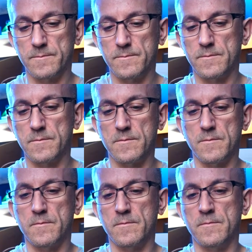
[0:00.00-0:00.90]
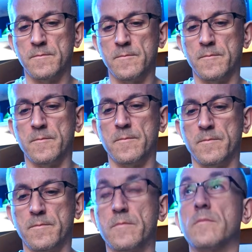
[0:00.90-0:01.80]

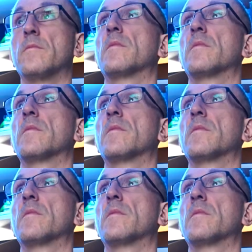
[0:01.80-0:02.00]
(silence)